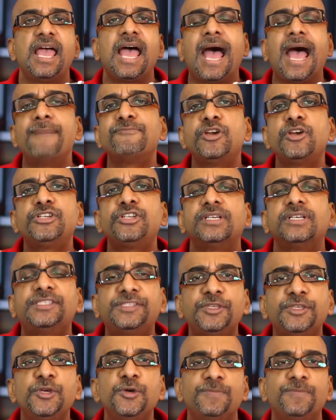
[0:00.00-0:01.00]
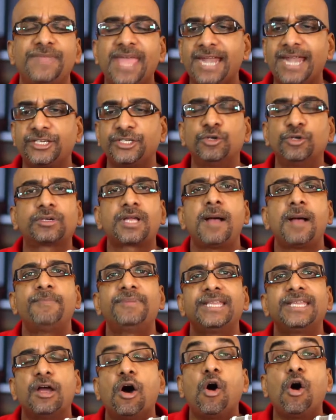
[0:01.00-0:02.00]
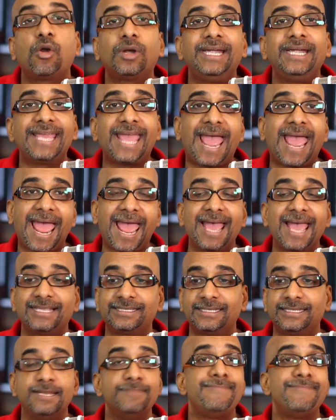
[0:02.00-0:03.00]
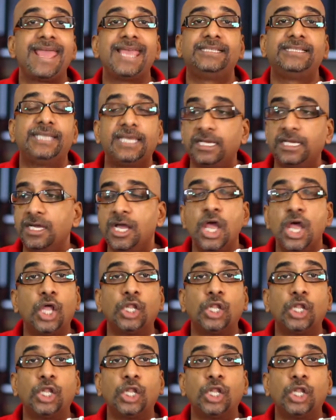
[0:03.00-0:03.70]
I'm going to assume that your company already has an amazing